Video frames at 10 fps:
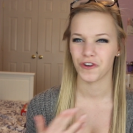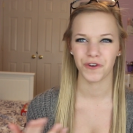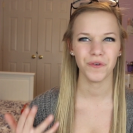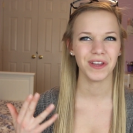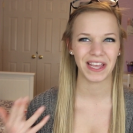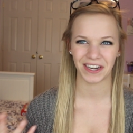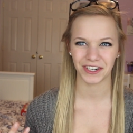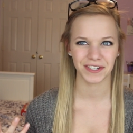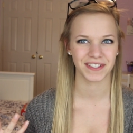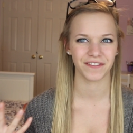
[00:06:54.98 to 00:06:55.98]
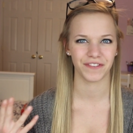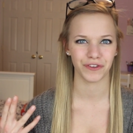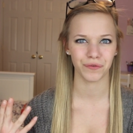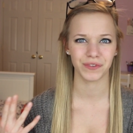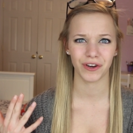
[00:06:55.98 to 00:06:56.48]
who cares if
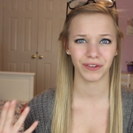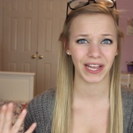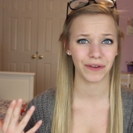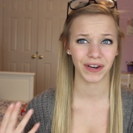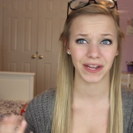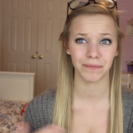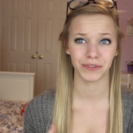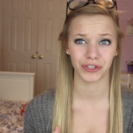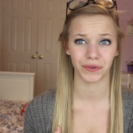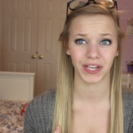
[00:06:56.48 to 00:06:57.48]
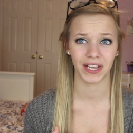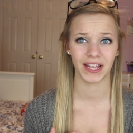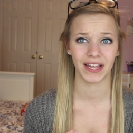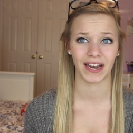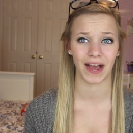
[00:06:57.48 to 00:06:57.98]
you don't like what I'm
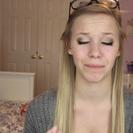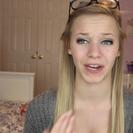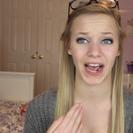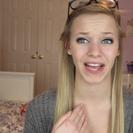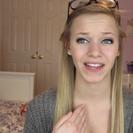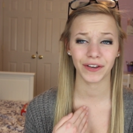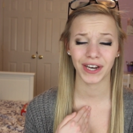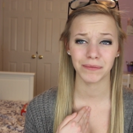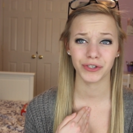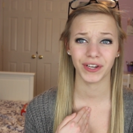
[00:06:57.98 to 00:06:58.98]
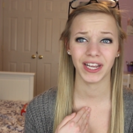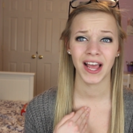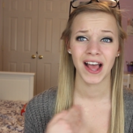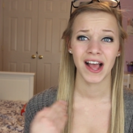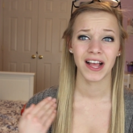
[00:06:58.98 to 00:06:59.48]
doing and but I like what I'm doing?
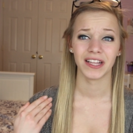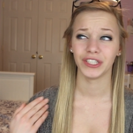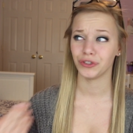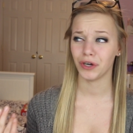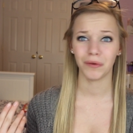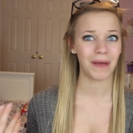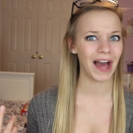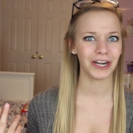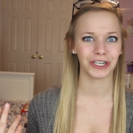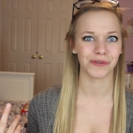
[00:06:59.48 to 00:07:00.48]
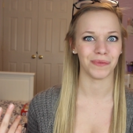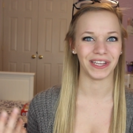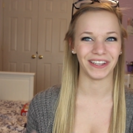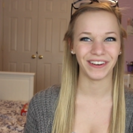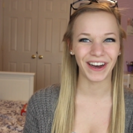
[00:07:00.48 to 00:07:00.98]
you don't matter to
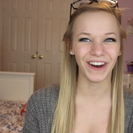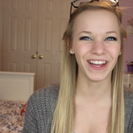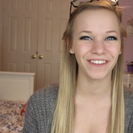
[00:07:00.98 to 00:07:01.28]
me, you know?